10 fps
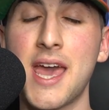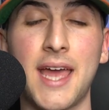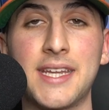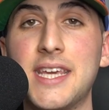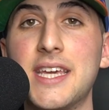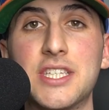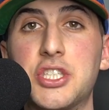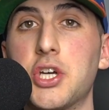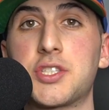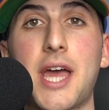and he is
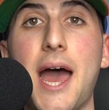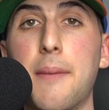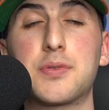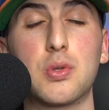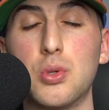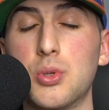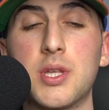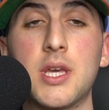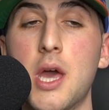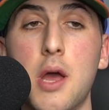just
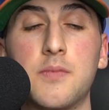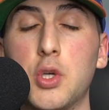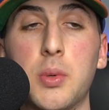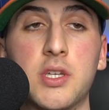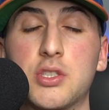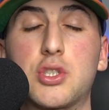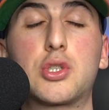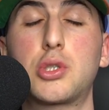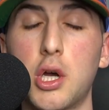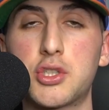absolutely doing
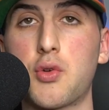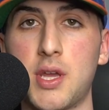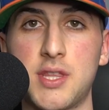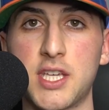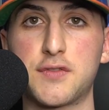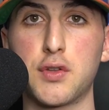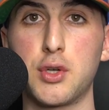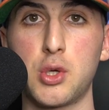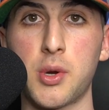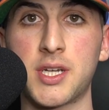such great things for the
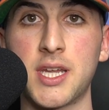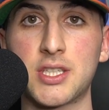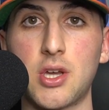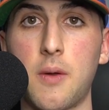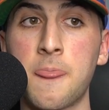New York Knicks.